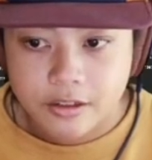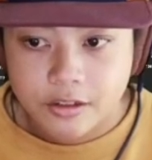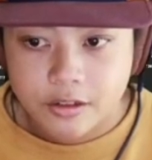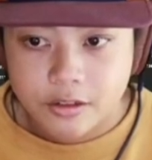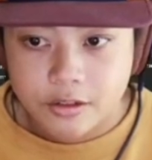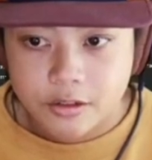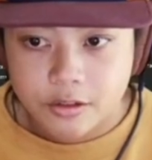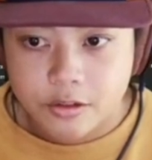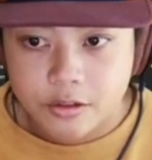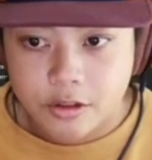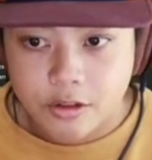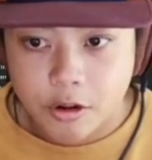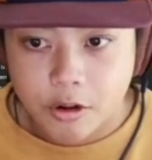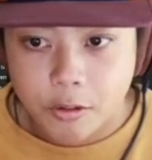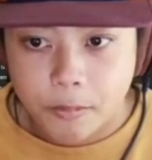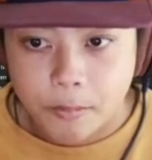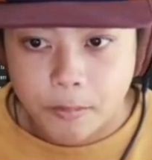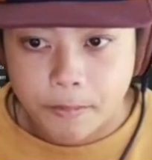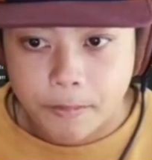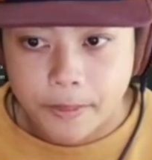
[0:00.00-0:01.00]
So
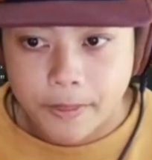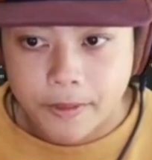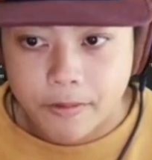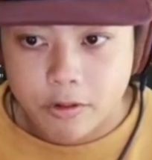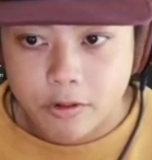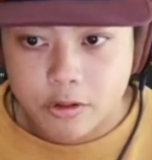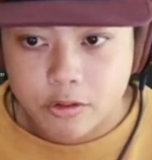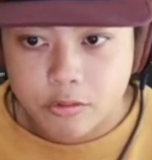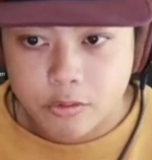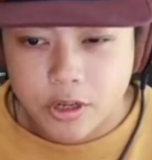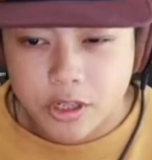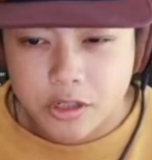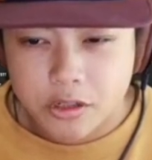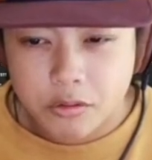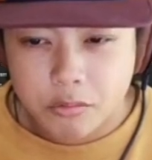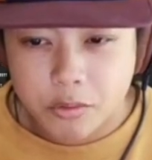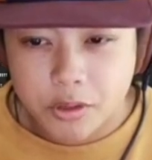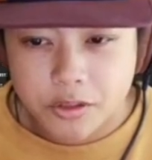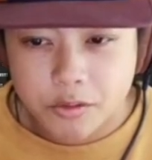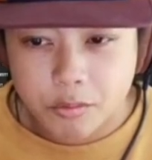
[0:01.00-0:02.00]
the first question
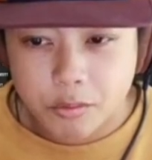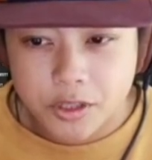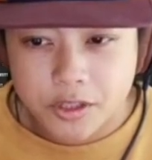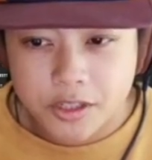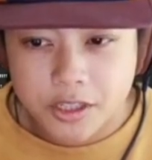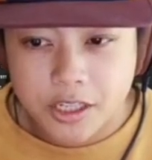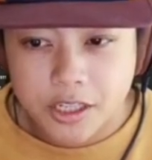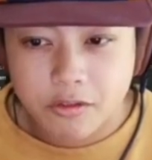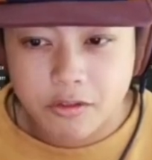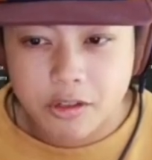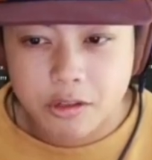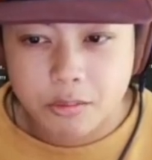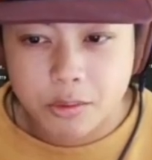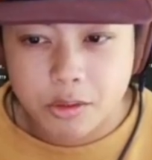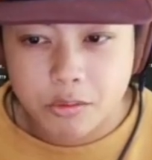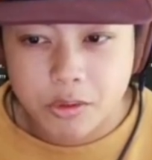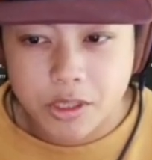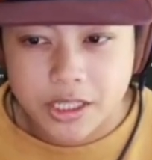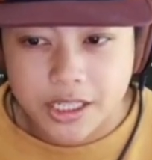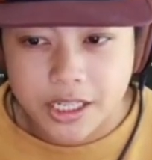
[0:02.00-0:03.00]
was, what's the difference
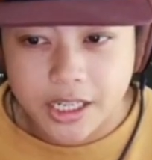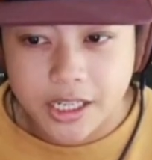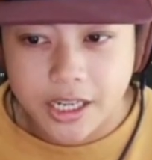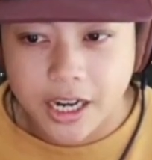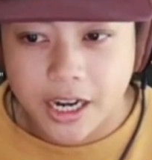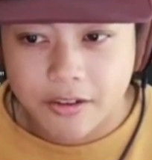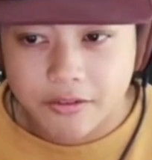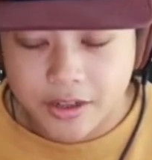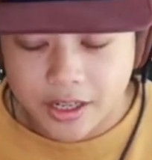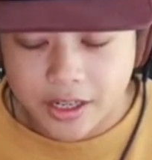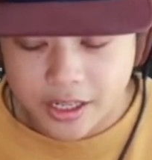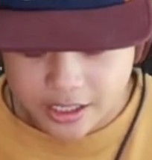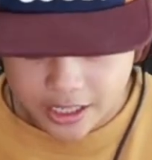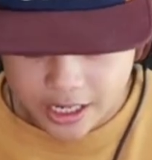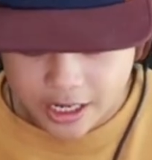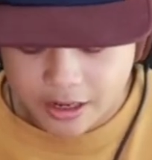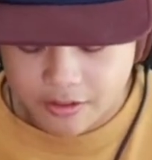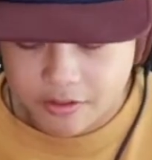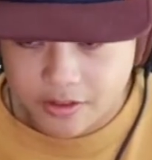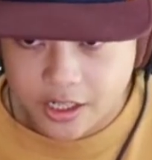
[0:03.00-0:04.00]
between decaf and
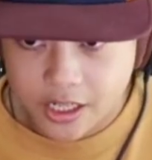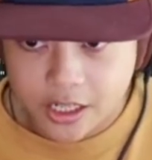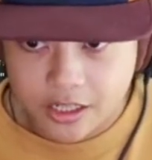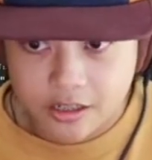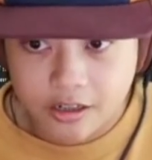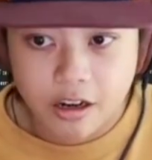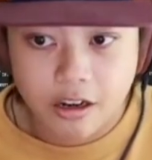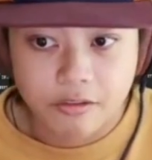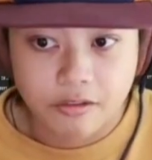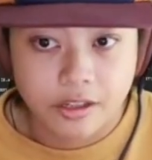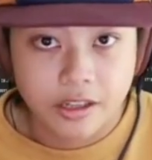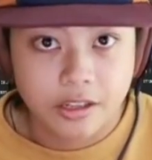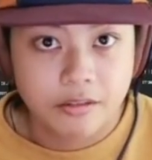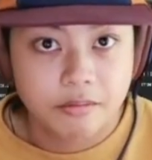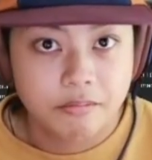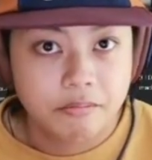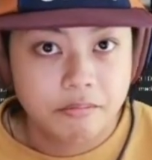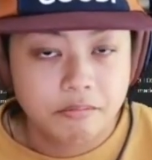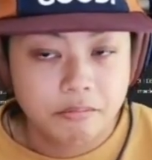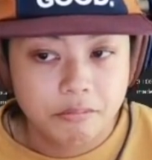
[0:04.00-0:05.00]
caffeinated coffee?
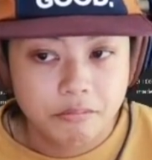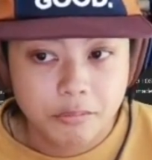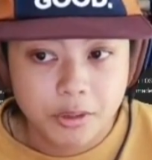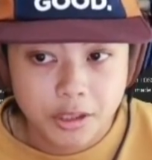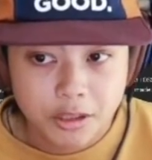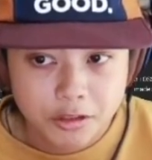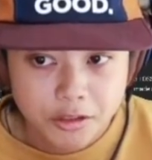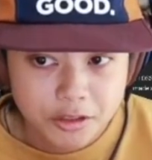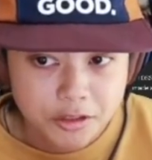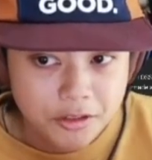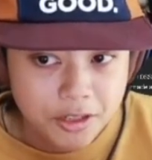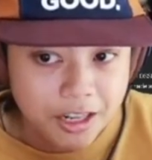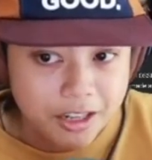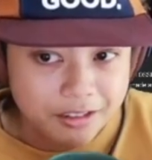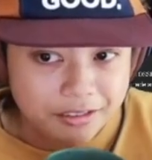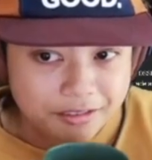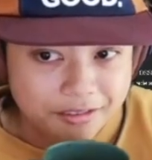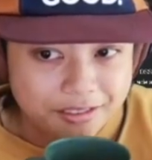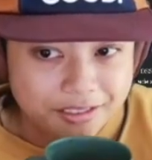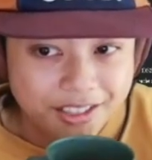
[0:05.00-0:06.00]
Well, you just said
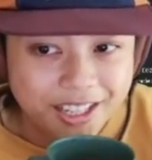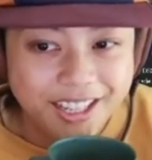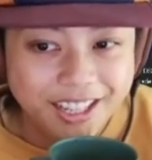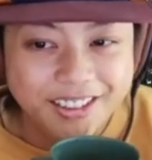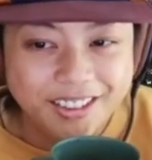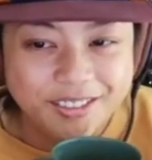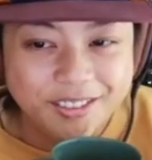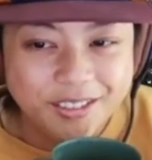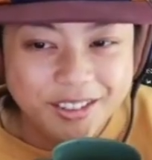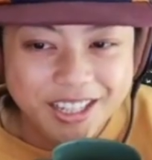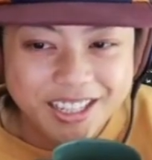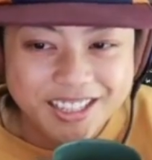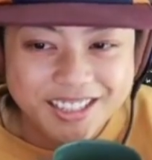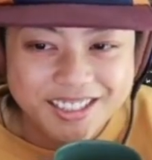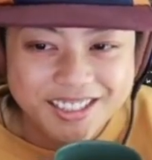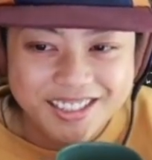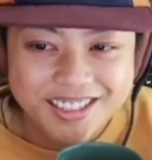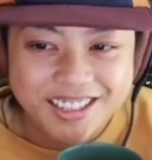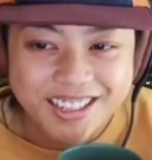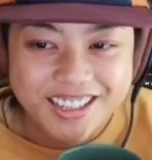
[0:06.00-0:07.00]
it. One
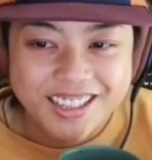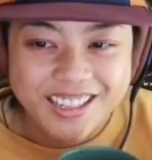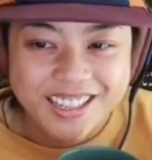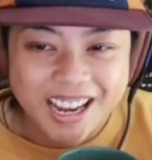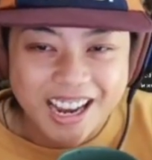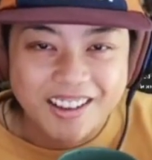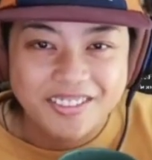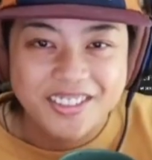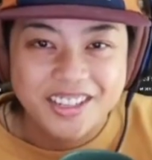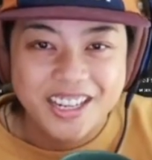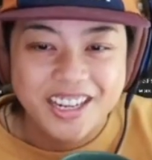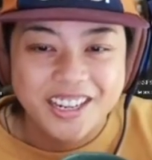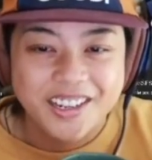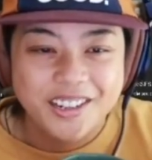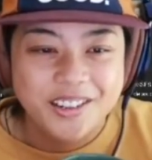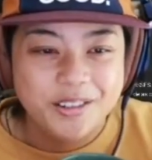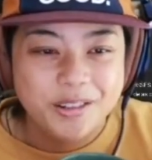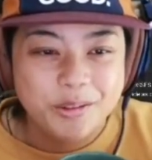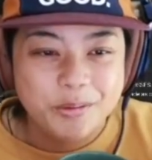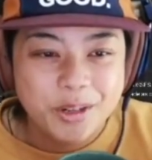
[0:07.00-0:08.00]
is
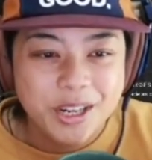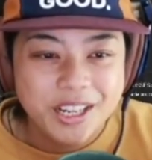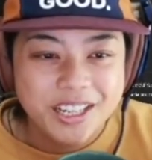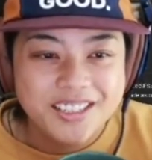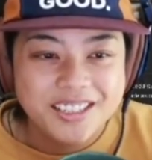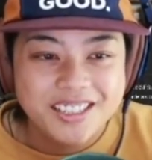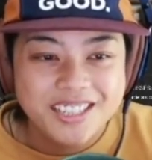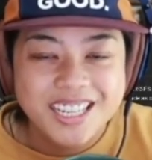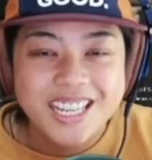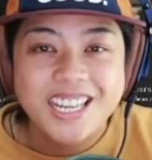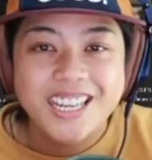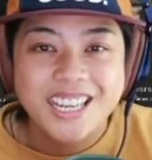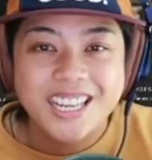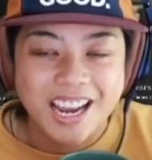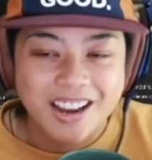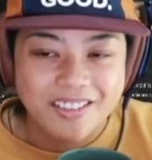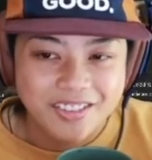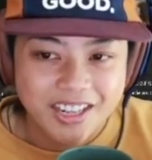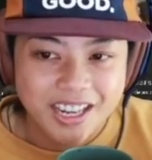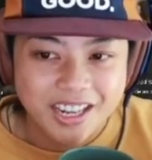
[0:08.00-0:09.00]
caffeinated and one is
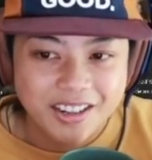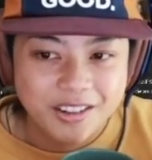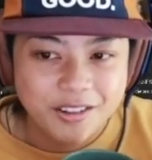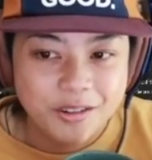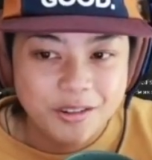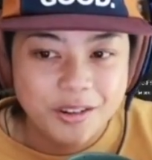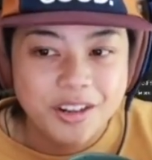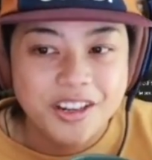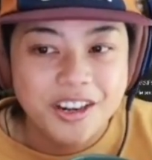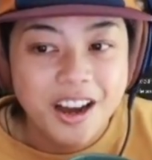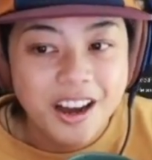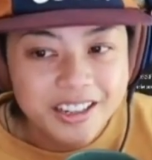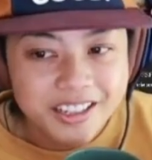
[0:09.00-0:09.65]
decaffeinated or not